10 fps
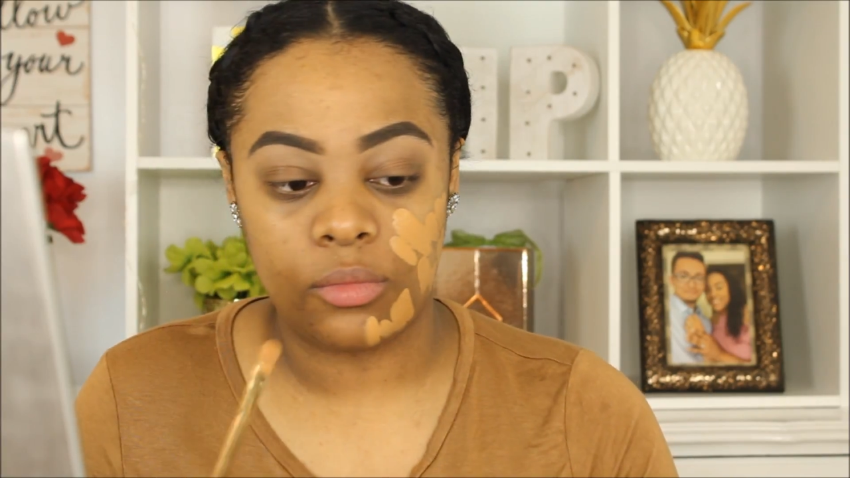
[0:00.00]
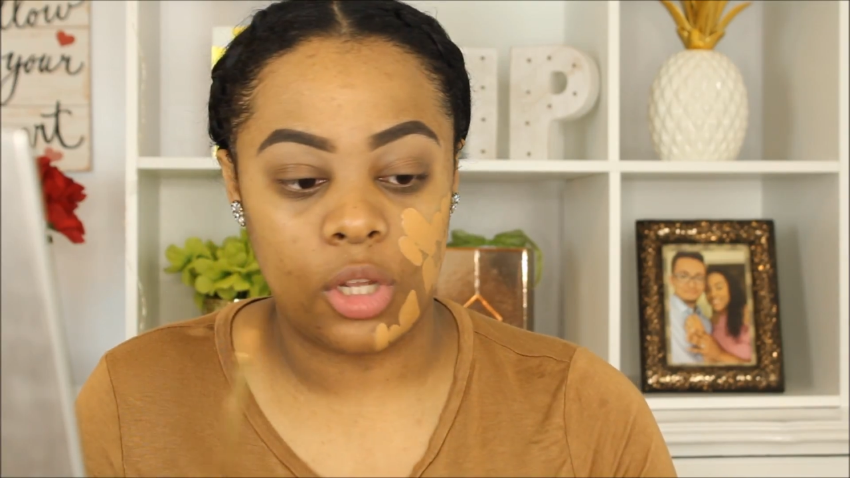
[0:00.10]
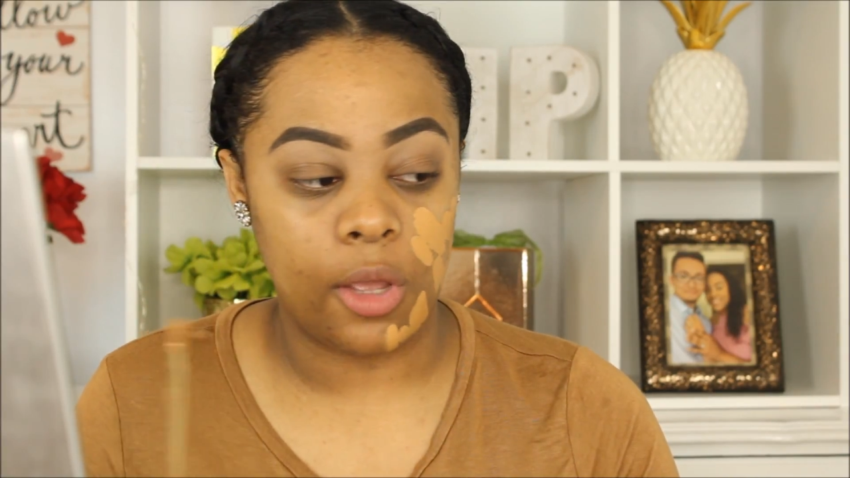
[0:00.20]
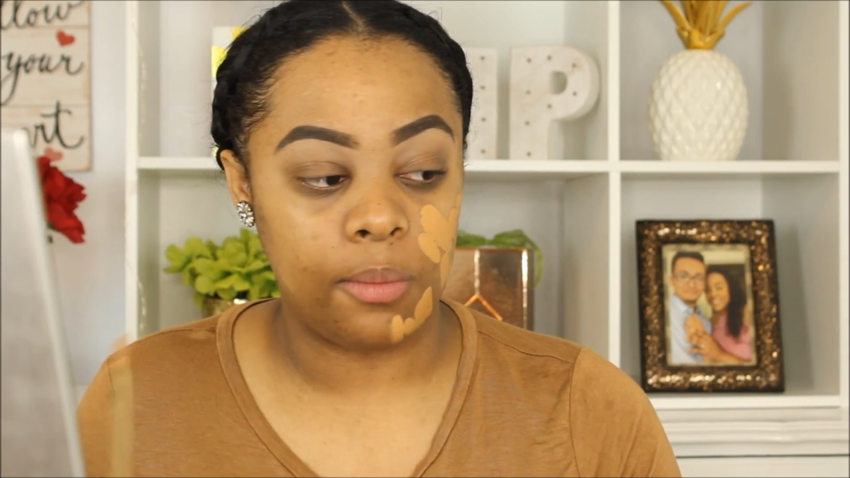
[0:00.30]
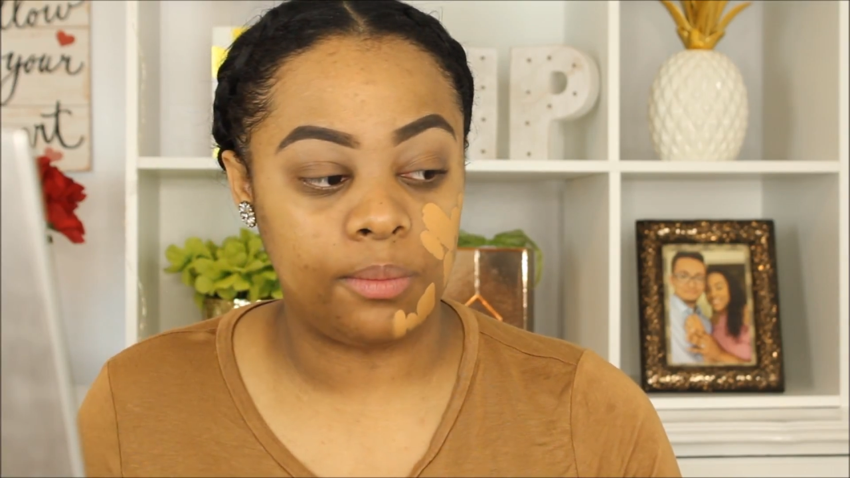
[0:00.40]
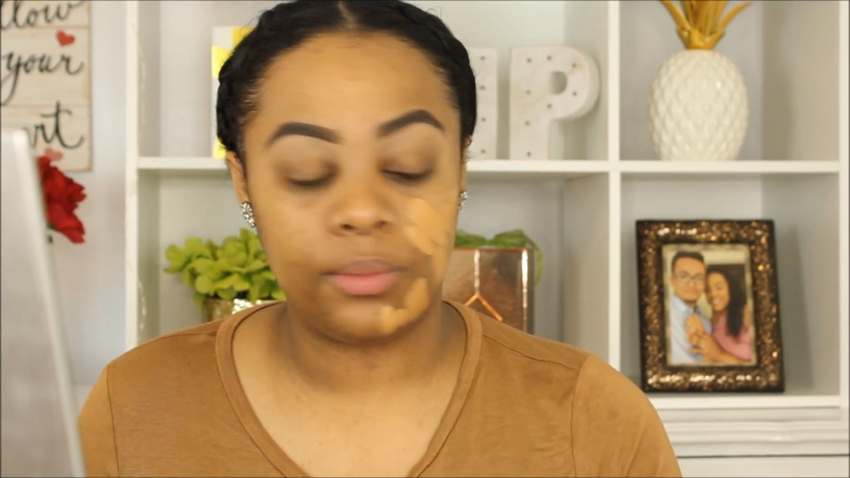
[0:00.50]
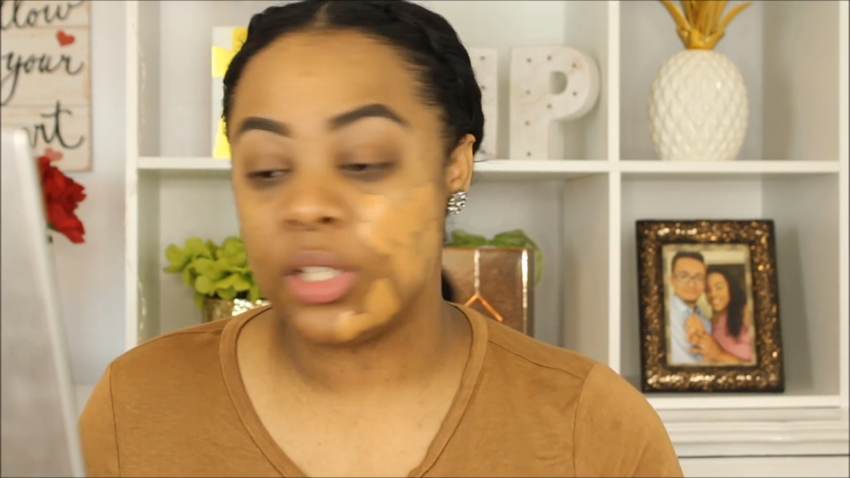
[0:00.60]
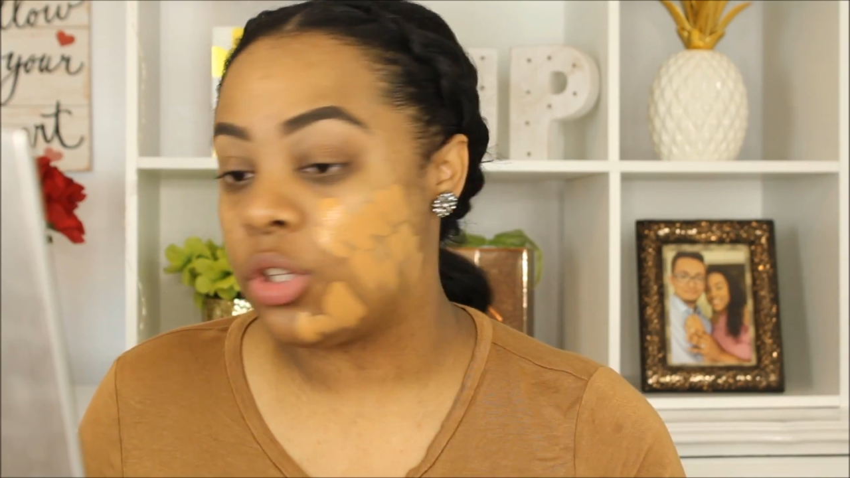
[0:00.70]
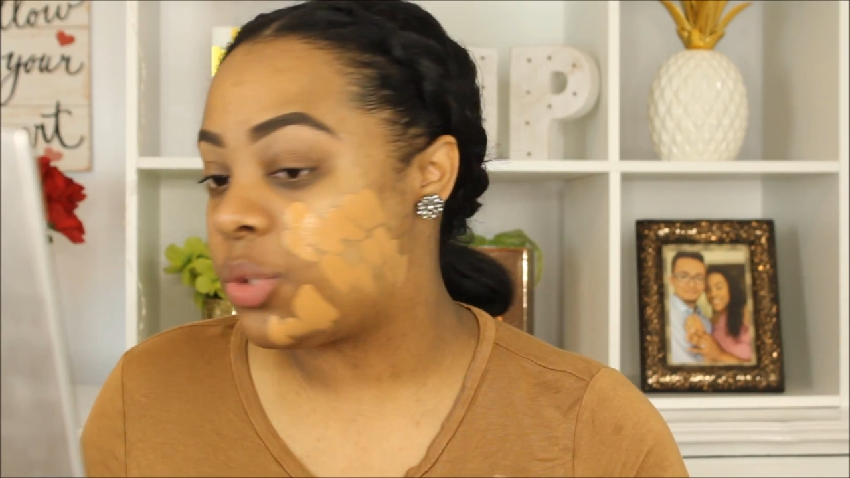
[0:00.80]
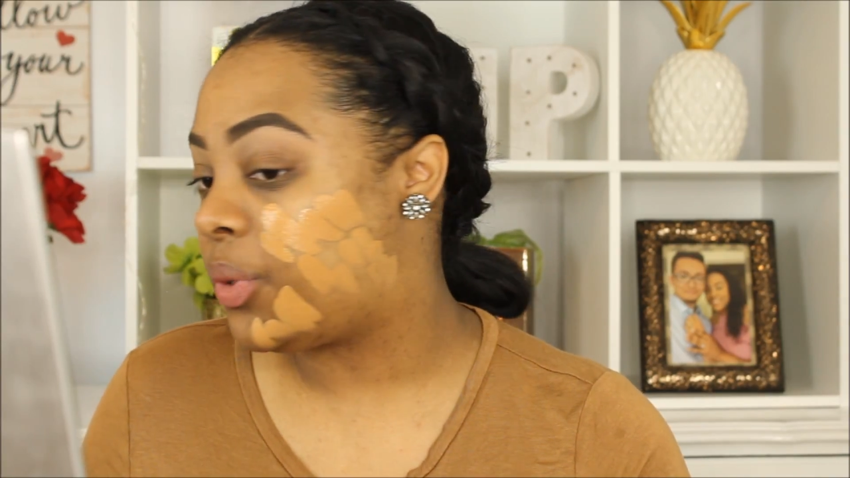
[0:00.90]
Okay,
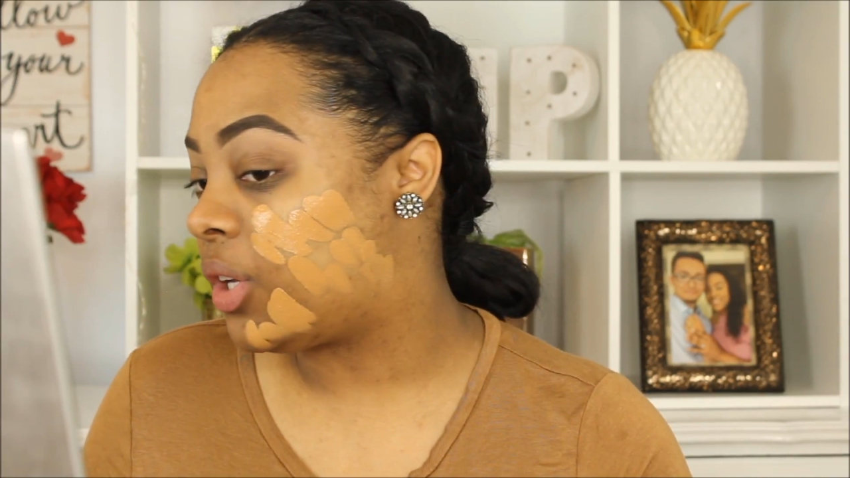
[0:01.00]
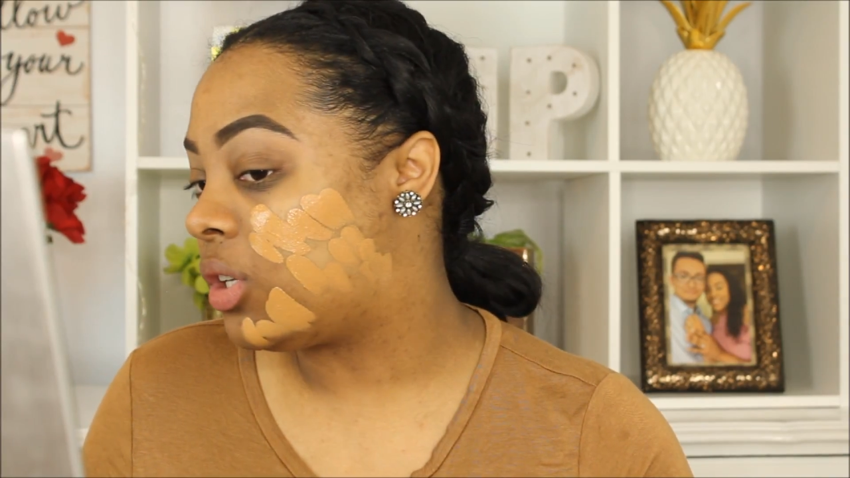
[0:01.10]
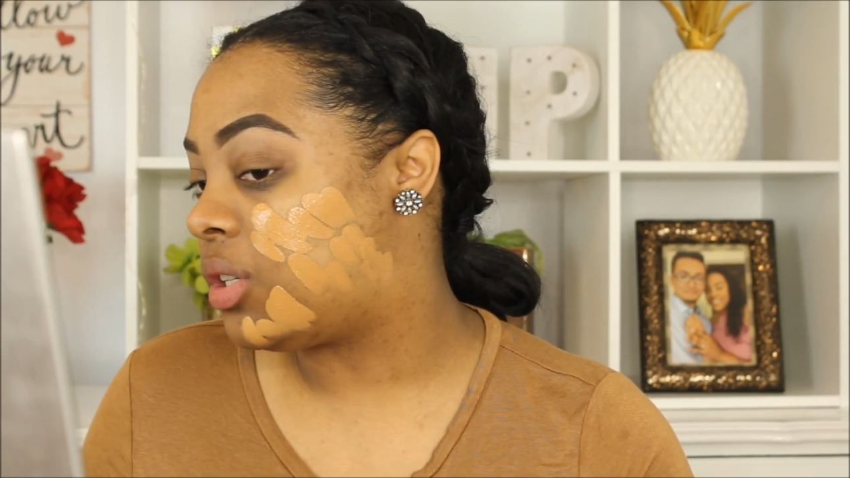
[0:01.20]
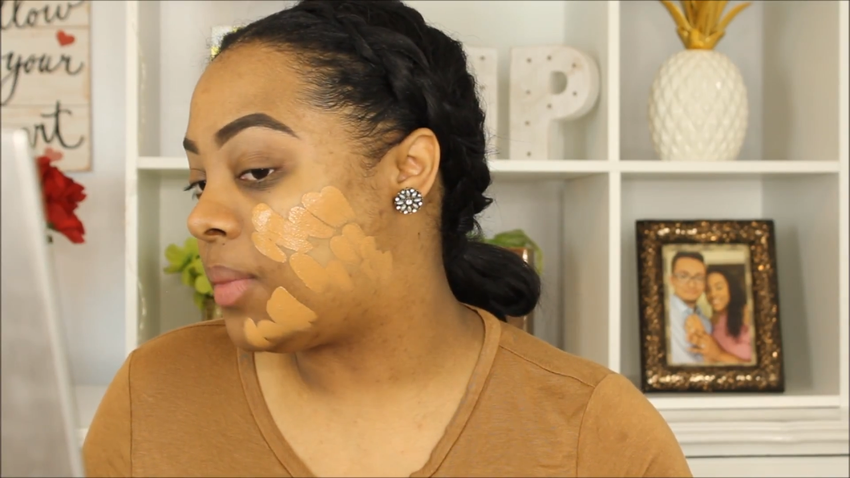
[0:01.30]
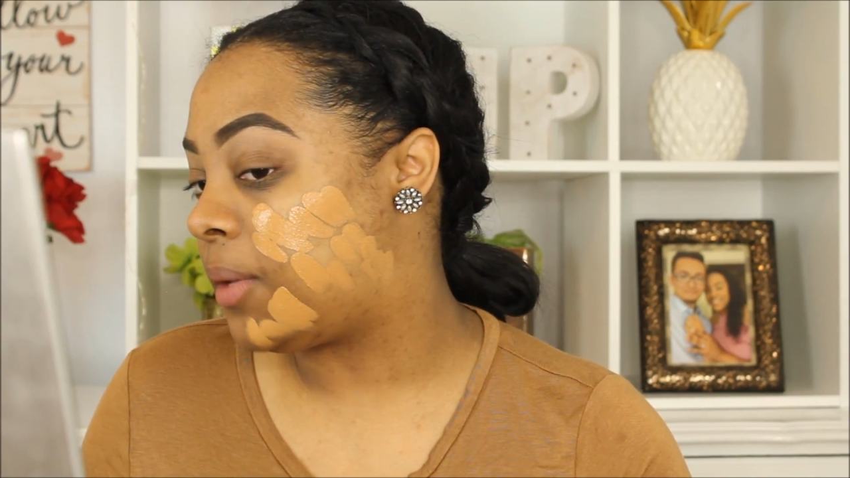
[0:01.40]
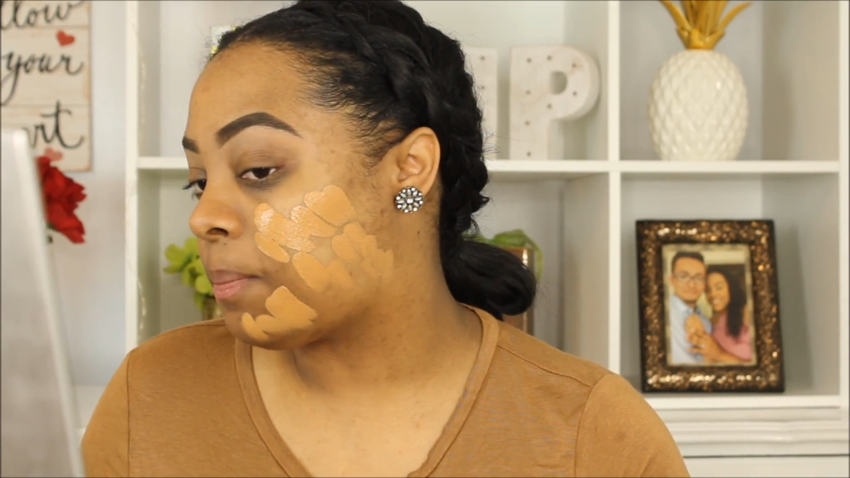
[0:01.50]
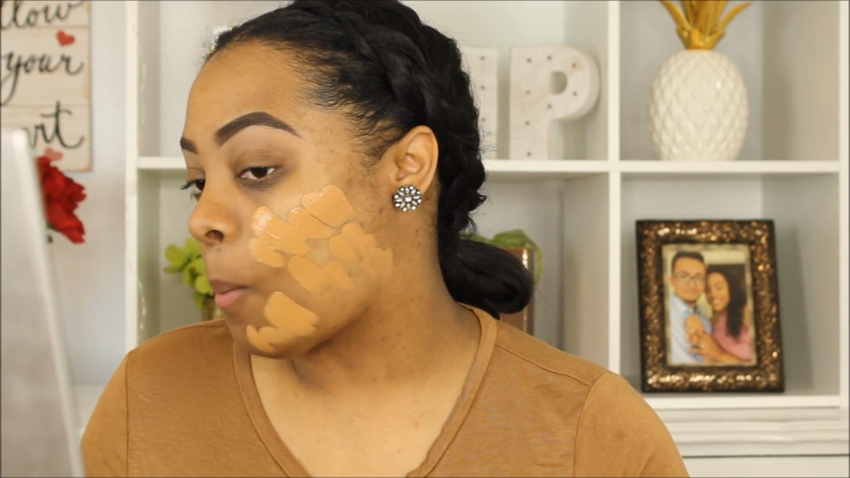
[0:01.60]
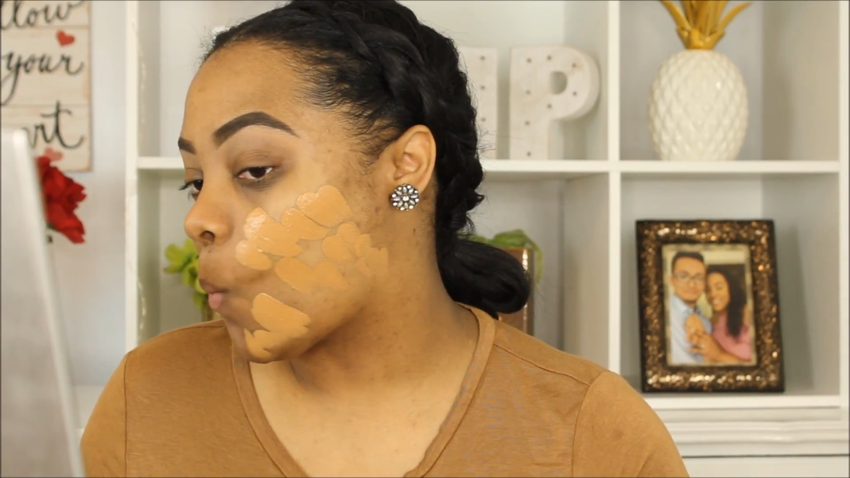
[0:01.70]
it looks pretty good to me.